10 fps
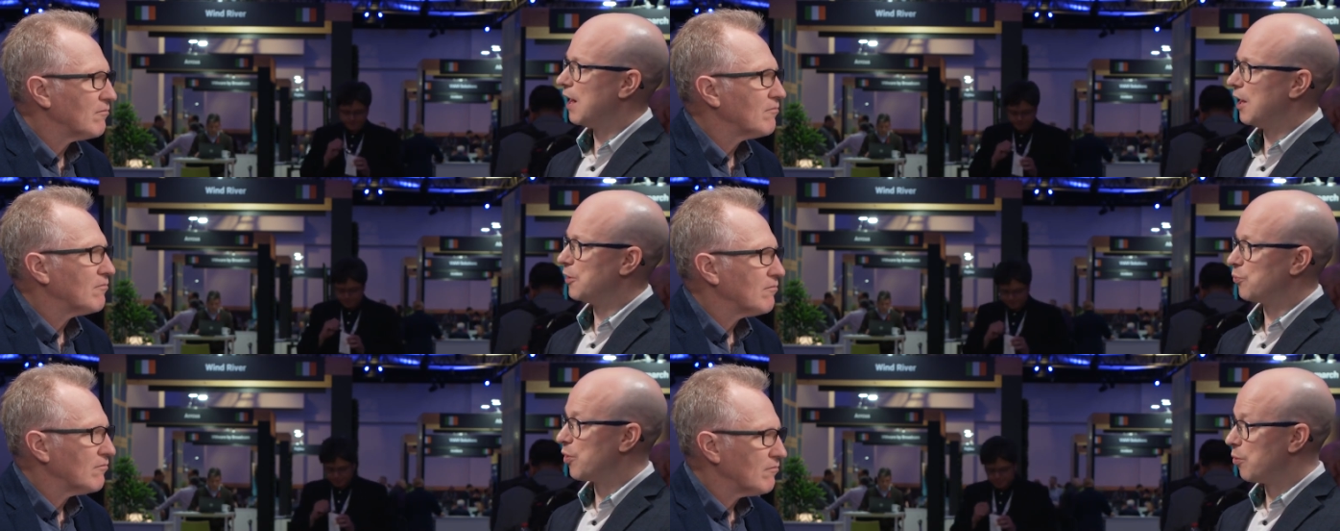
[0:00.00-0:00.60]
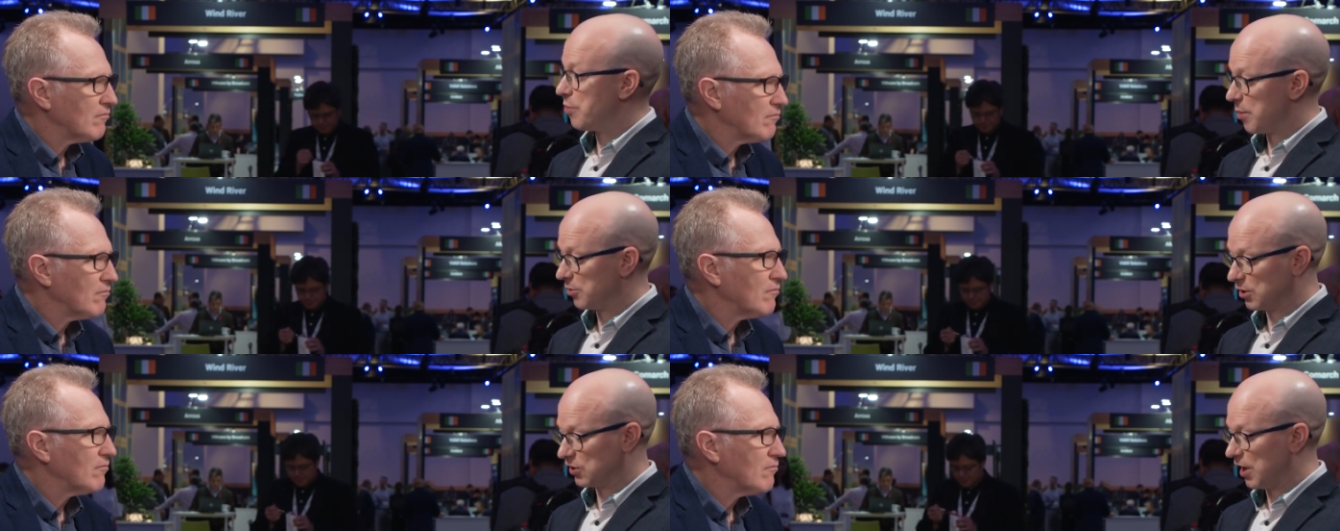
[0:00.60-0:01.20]
Speaker 1: and we will be able
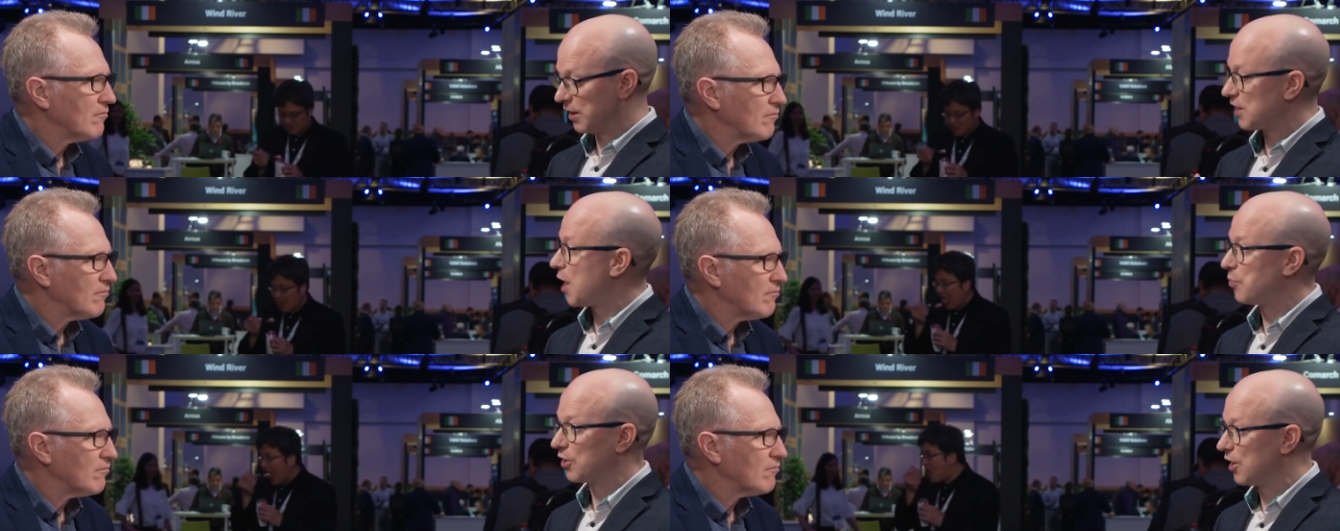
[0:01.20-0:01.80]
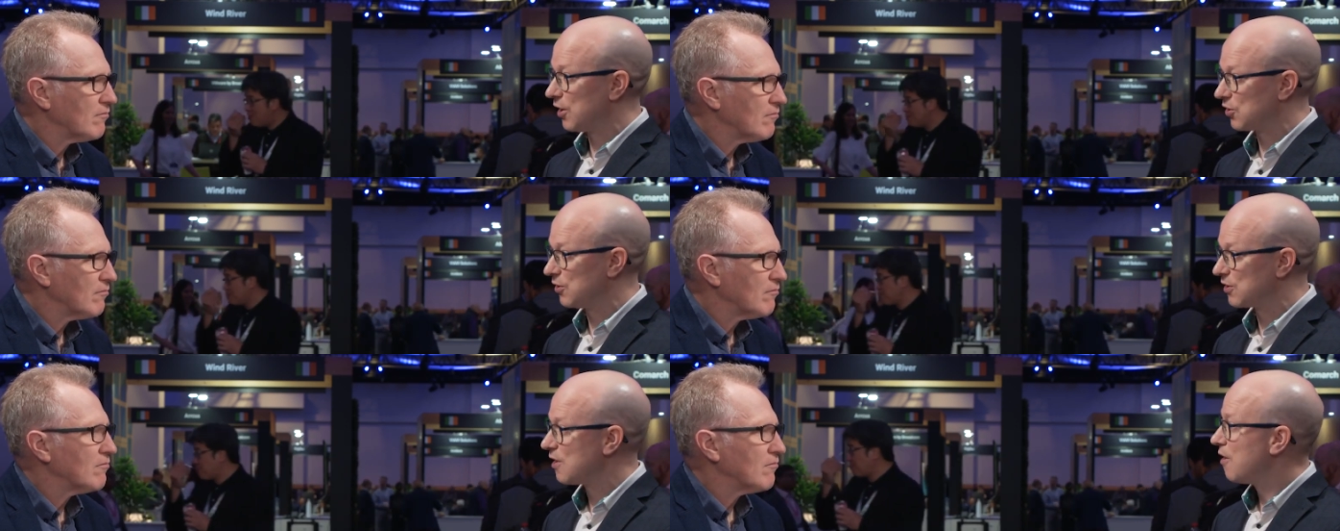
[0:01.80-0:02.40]
to select
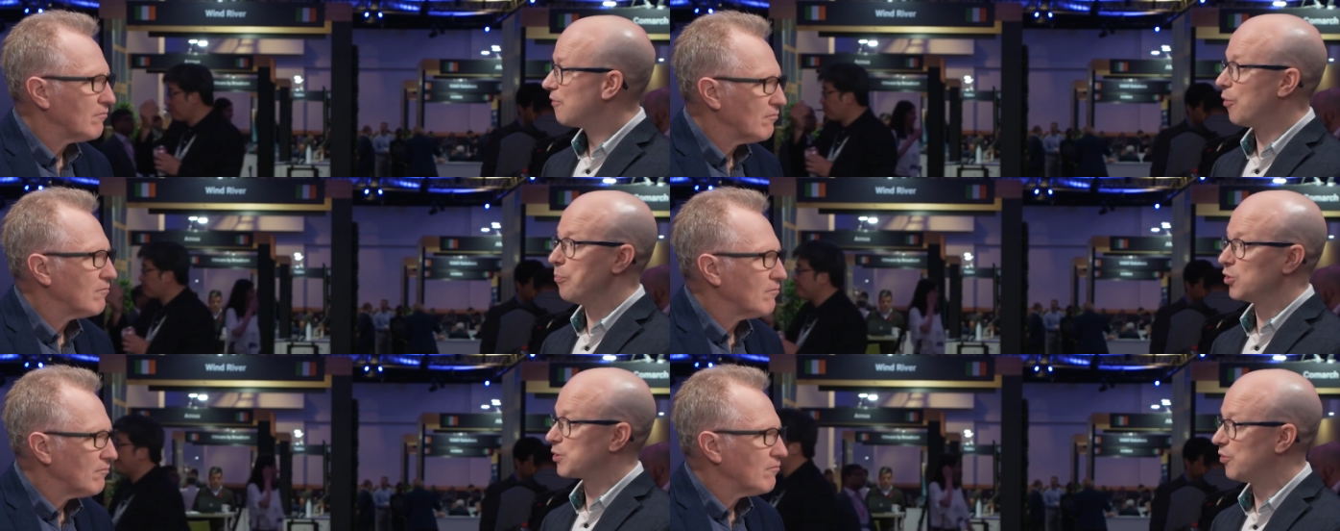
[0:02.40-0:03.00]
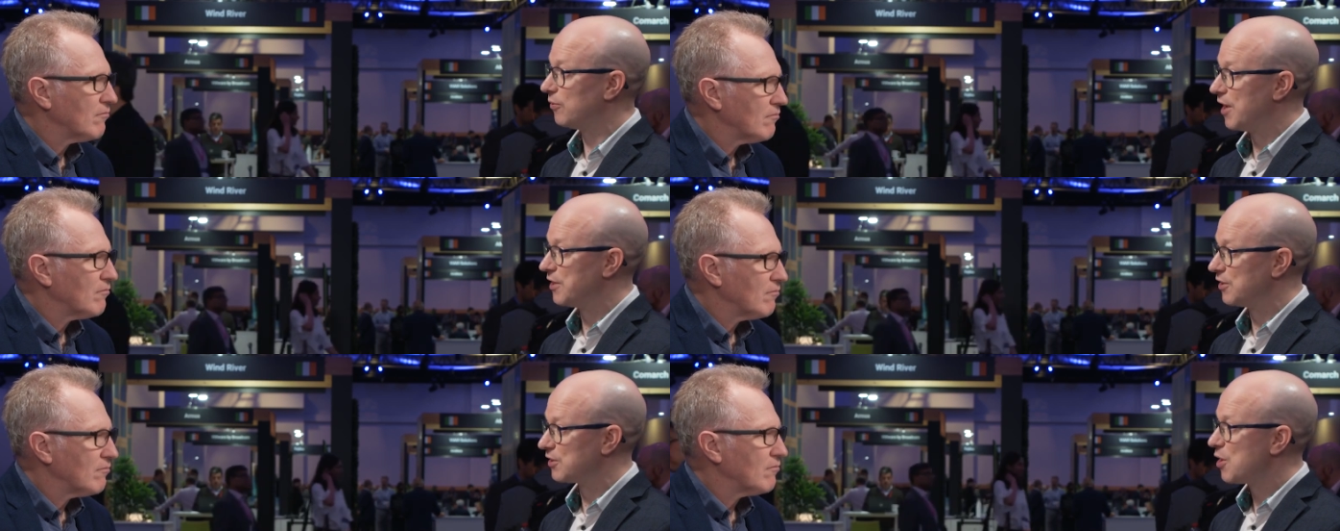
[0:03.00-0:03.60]
applications from multiple
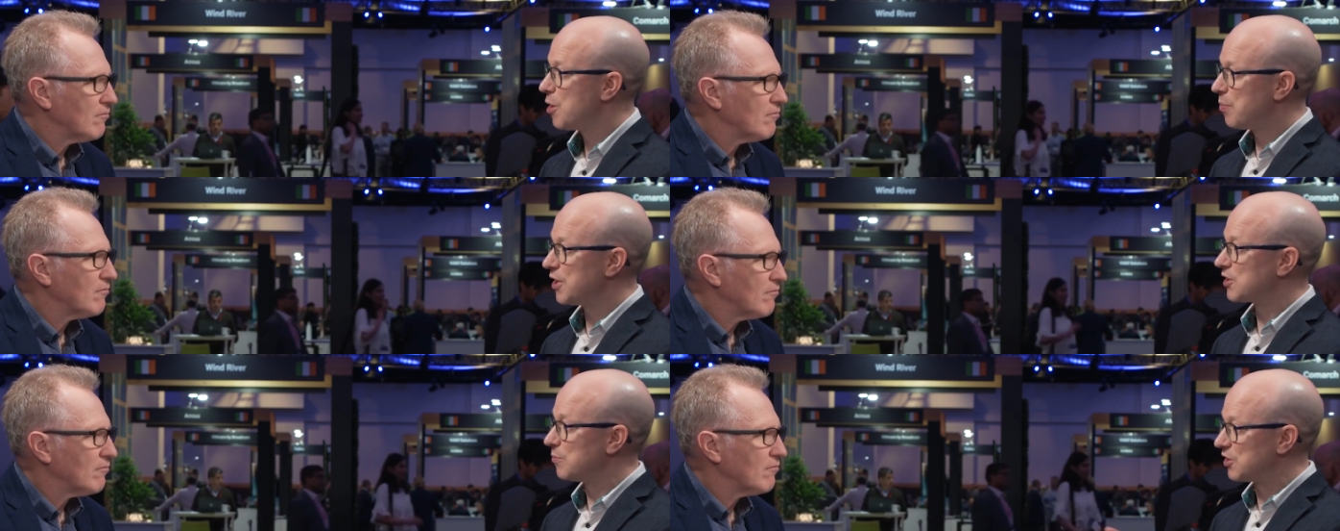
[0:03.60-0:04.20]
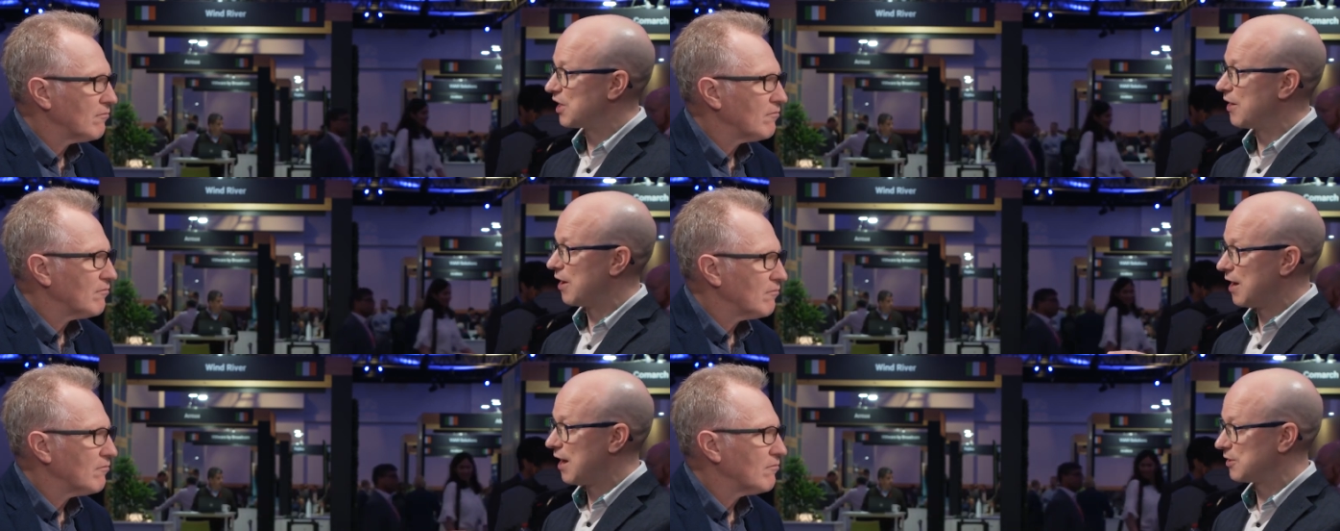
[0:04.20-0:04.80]
vendors, piece them
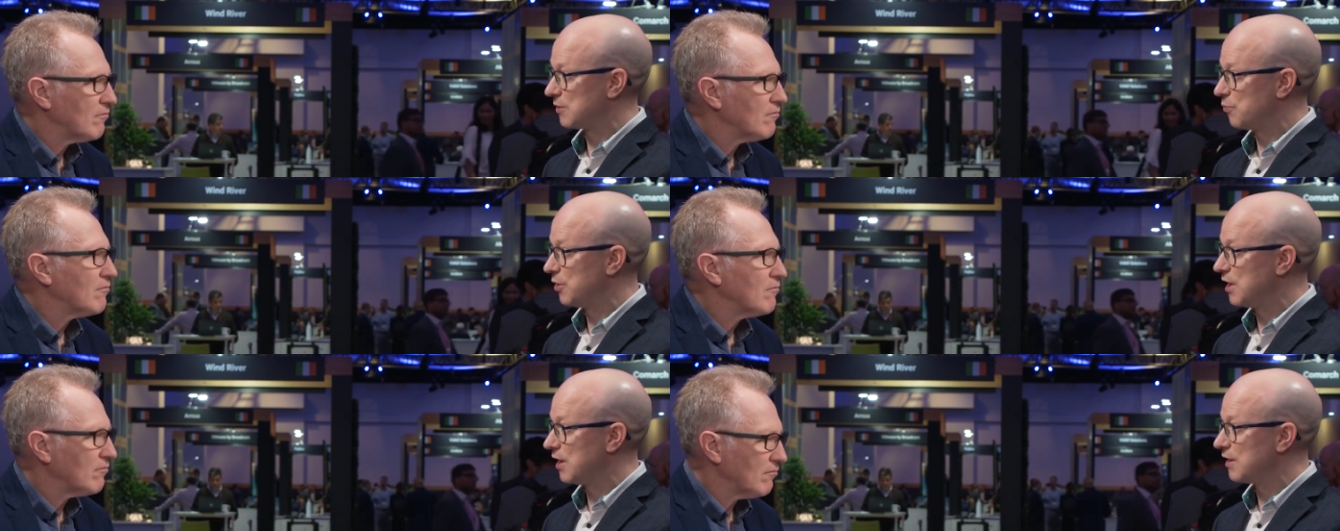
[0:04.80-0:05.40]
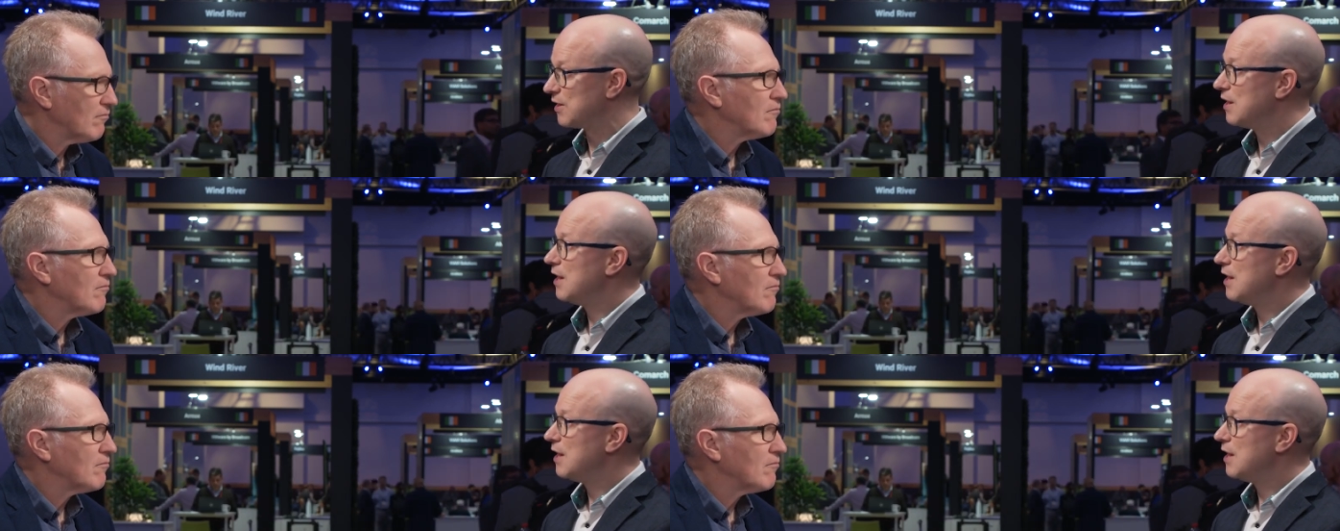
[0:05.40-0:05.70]
together as we need,